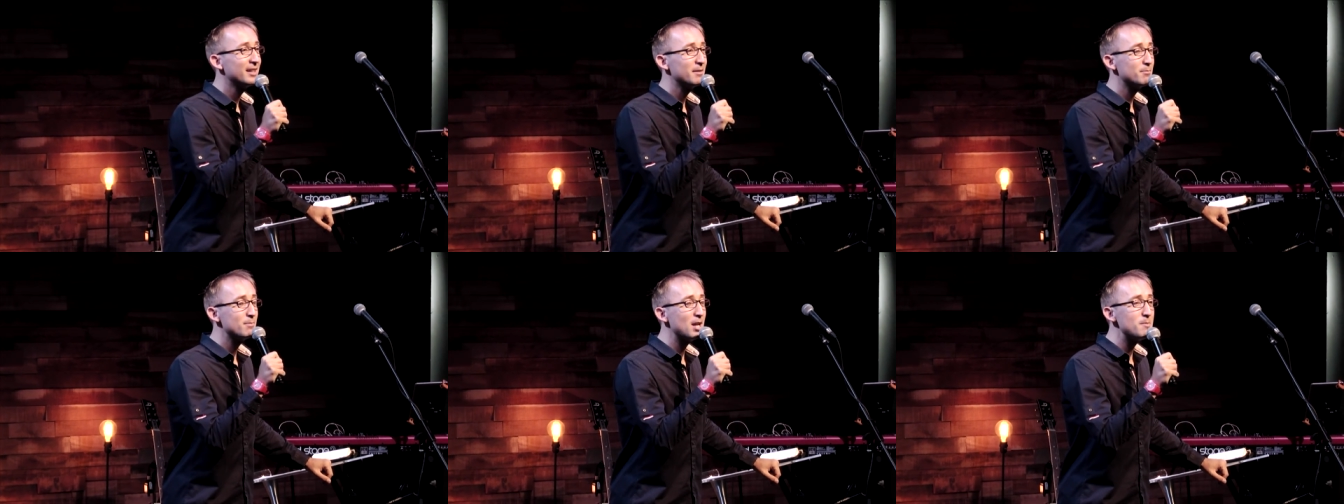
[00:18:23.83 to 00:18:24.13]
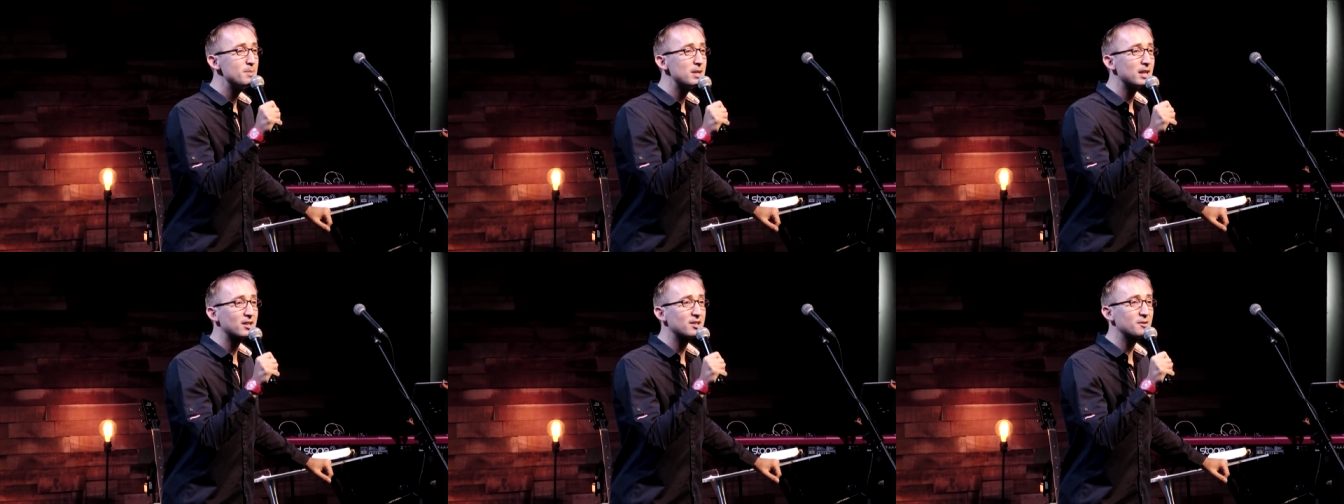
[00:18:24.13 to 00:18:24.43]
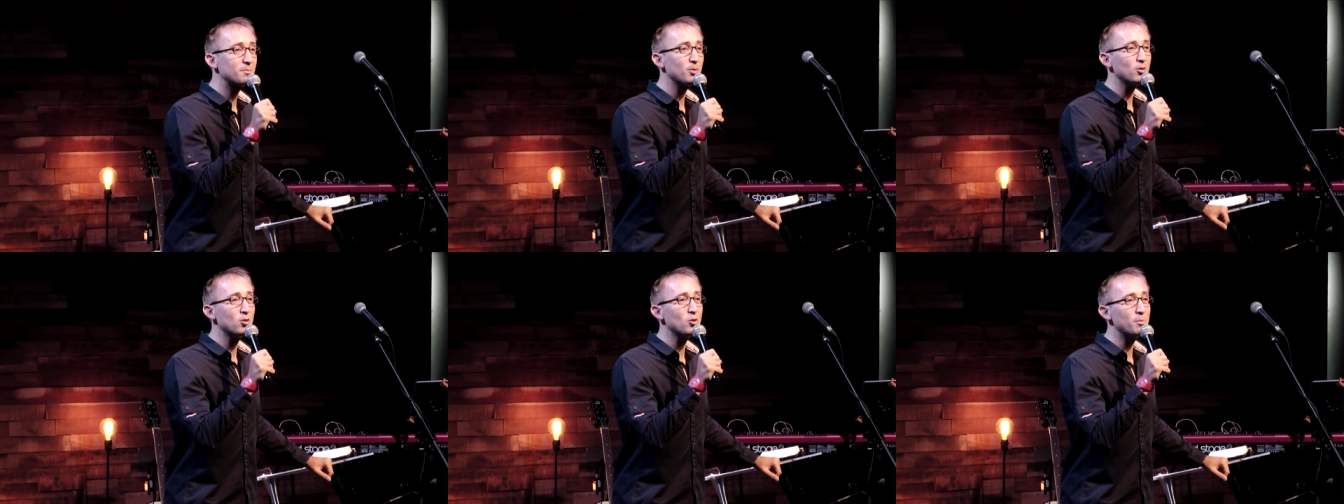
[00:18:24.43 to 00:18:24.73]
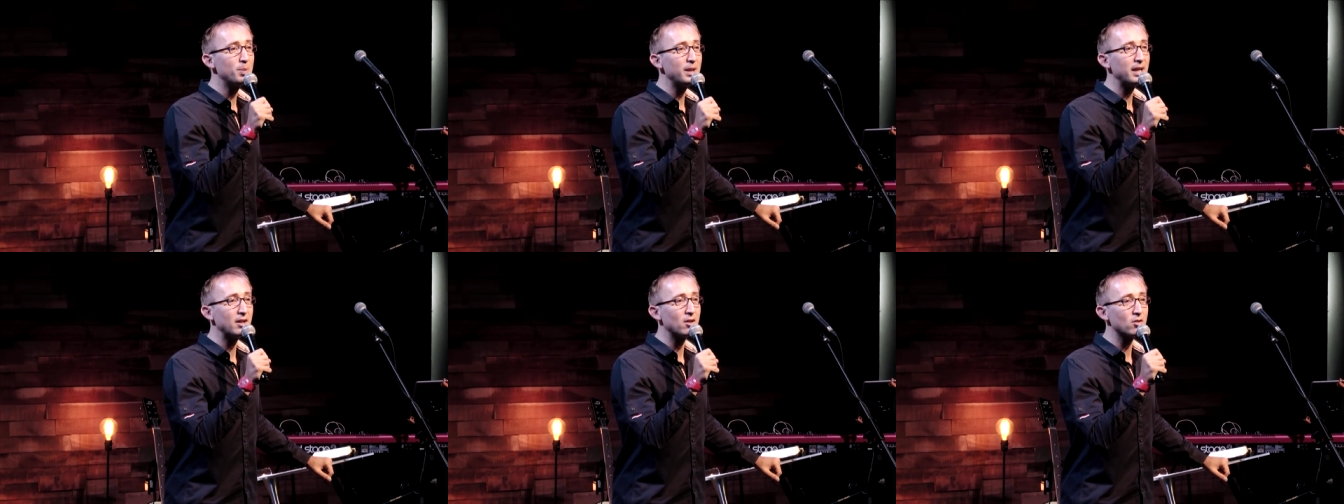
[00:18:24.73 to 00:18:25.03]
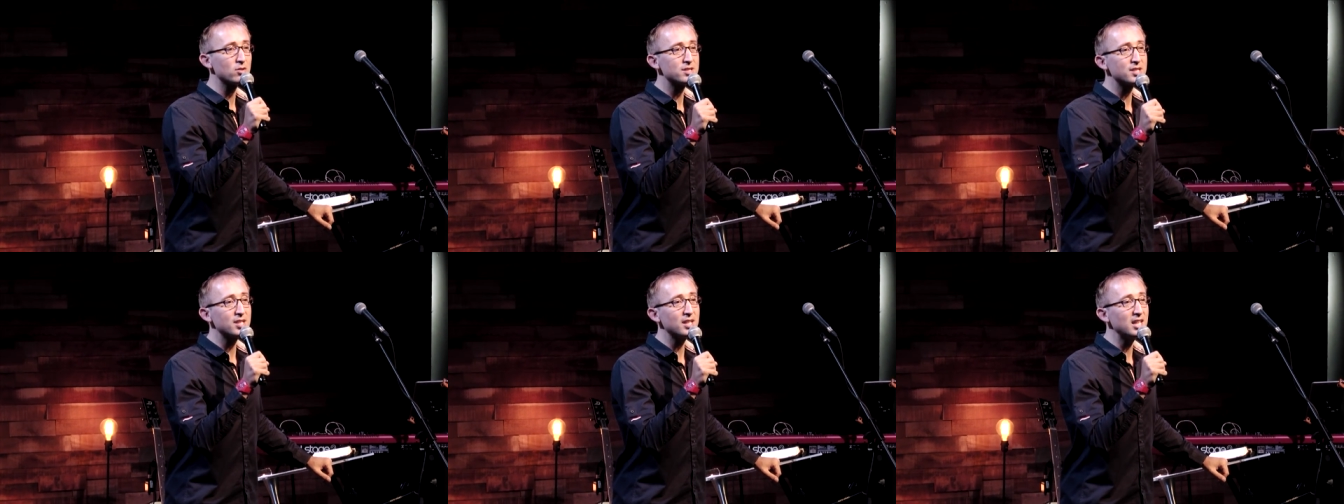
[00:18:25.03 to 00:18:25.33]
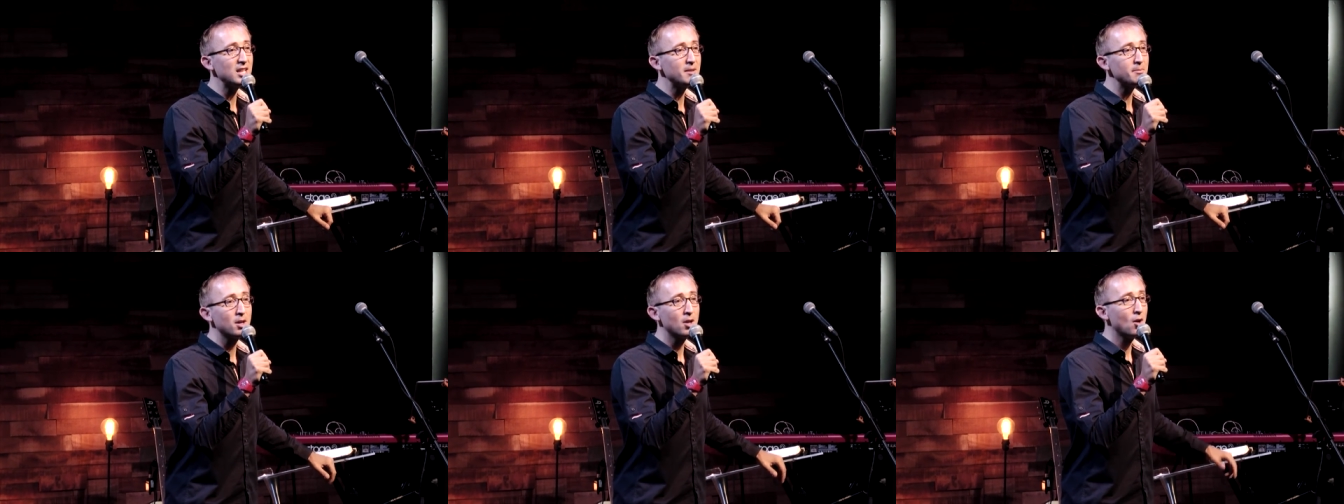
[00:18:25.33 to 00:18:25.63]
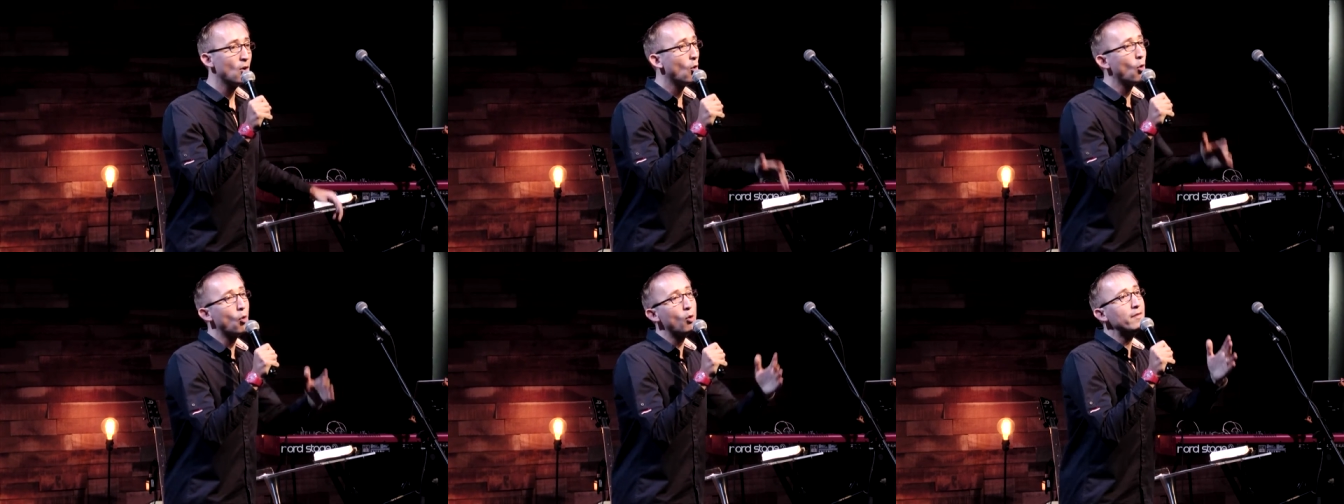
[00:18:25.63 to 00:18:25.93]
maybe explore being on team,
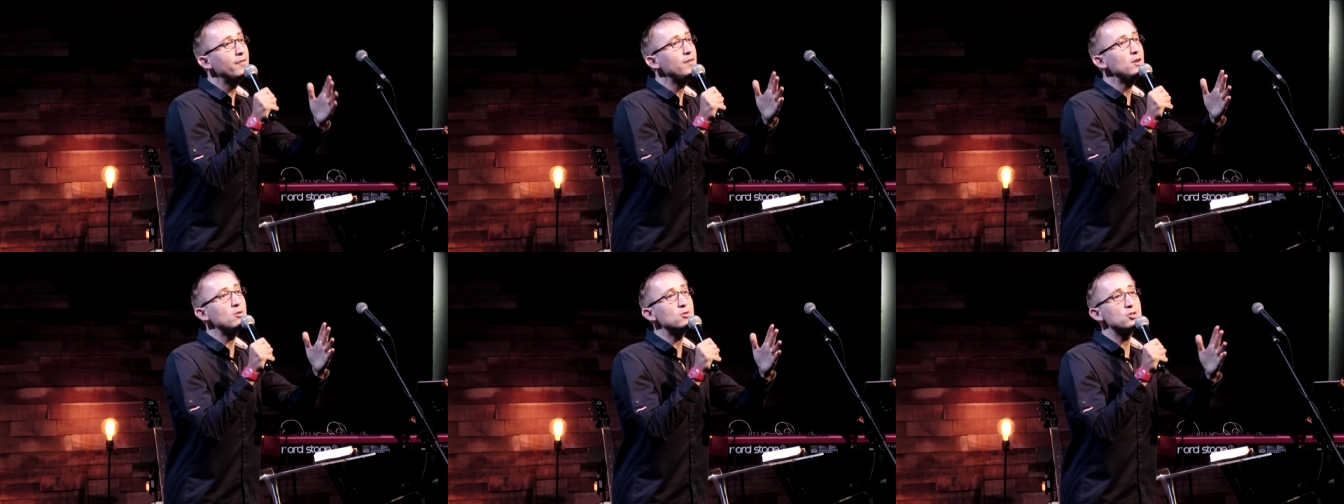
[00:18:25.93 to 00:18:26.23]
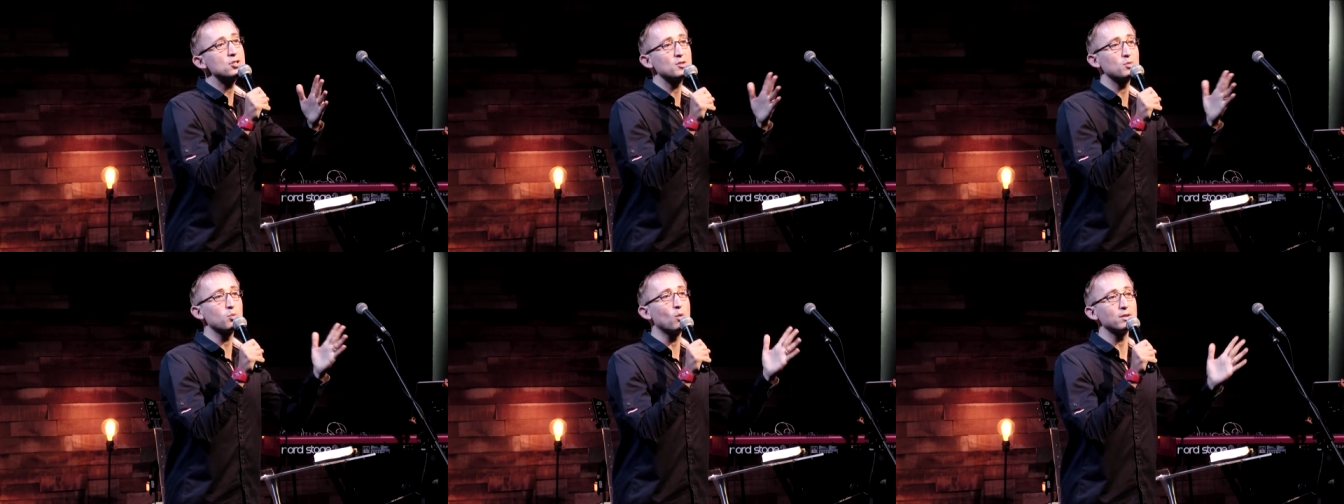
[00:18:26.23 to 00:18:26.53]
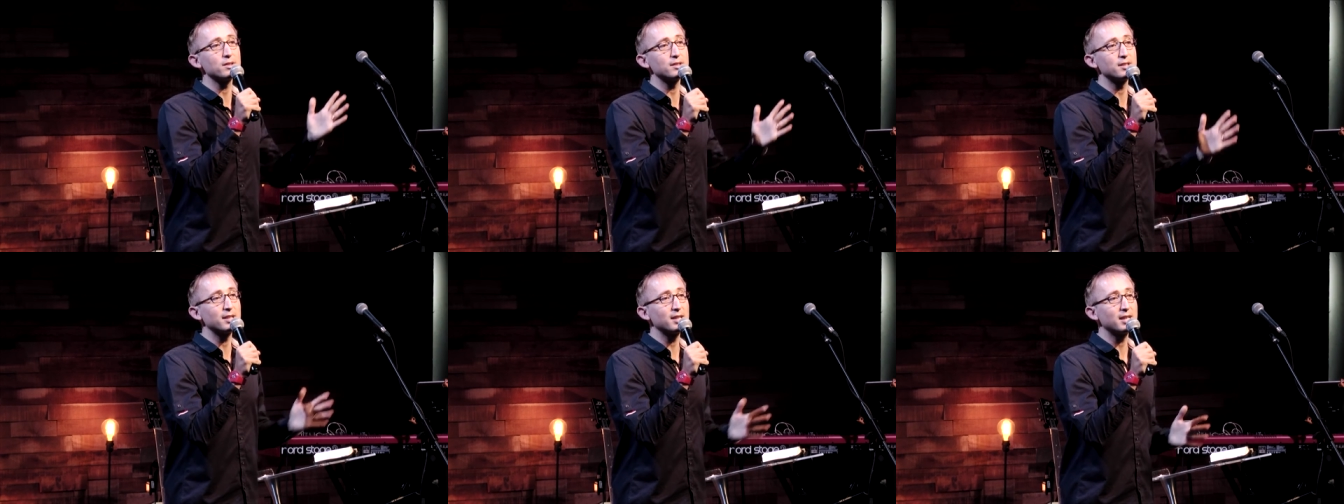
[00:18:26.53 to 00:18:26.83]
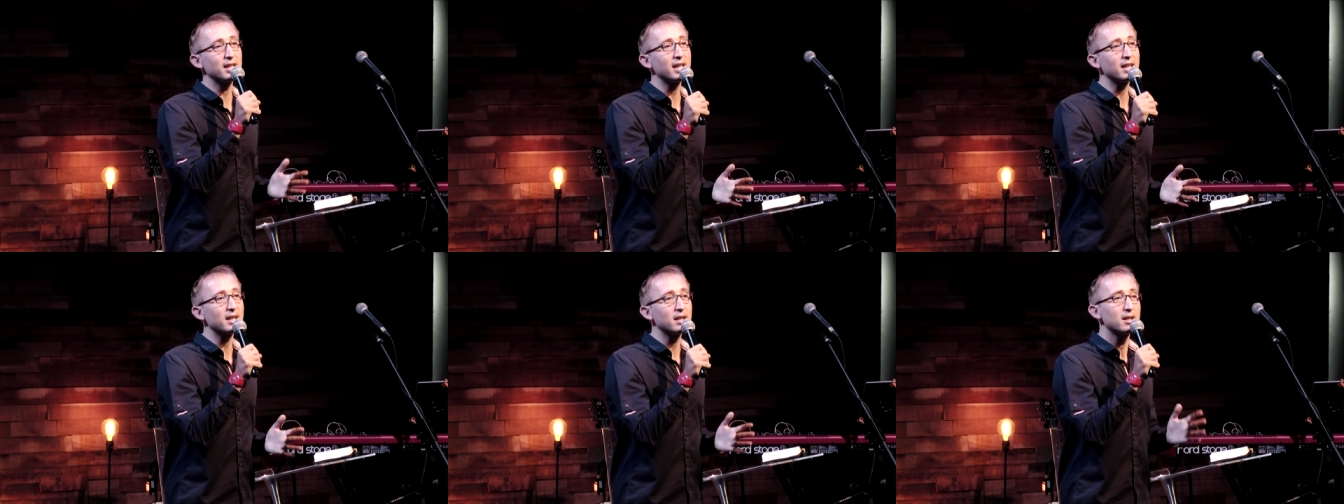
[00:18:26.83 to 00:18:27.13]
or if you just want to think,